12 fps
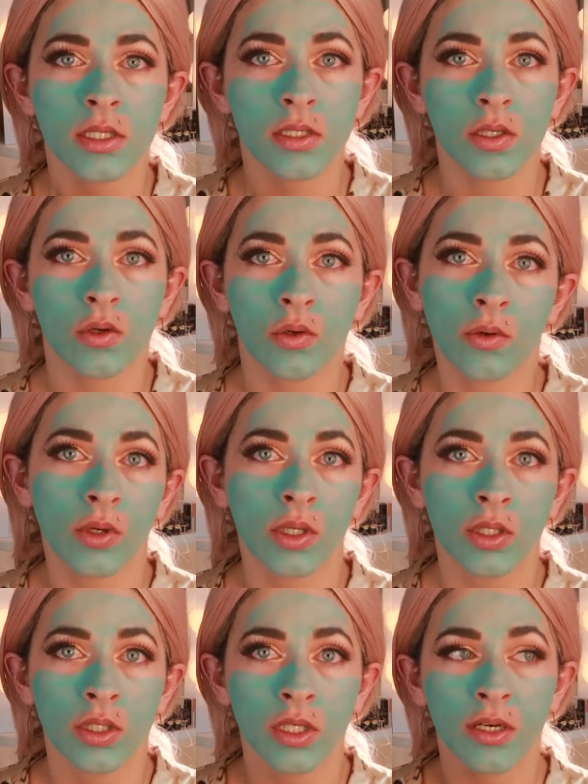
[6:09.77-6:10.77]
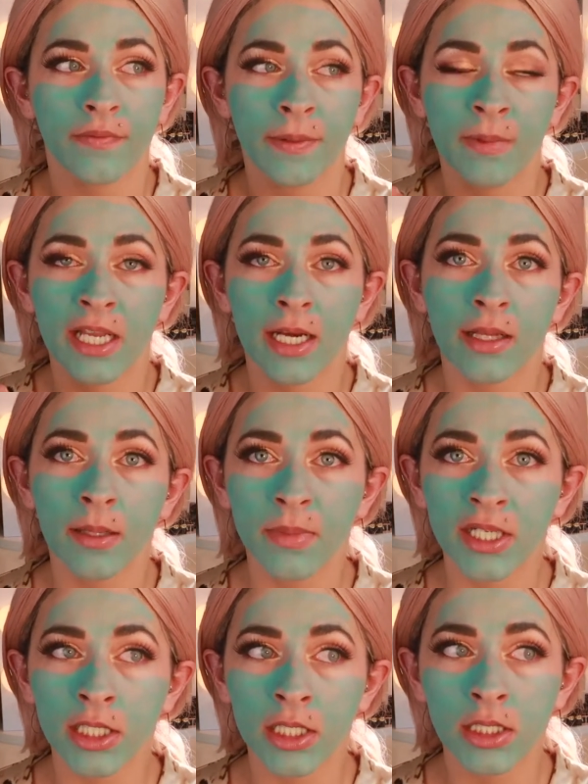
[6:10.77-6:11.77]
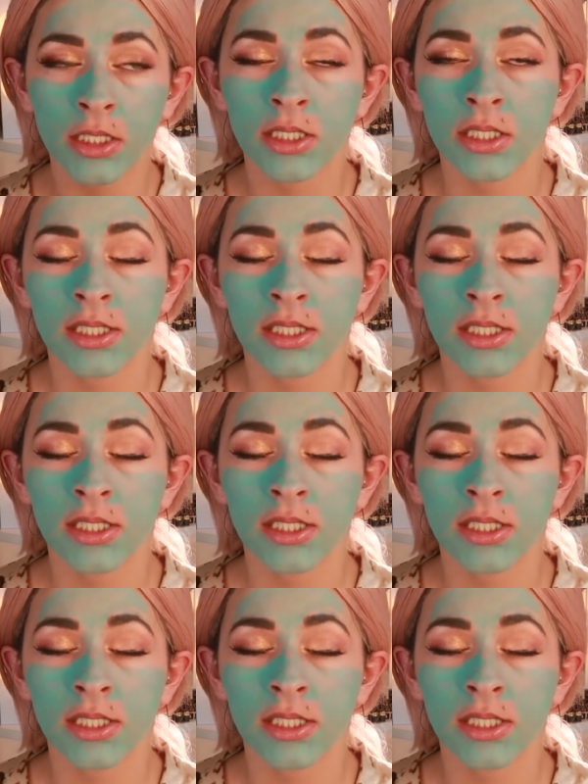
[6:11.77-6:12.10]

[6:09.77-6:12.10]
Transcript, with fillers: So our family got a lot bigger.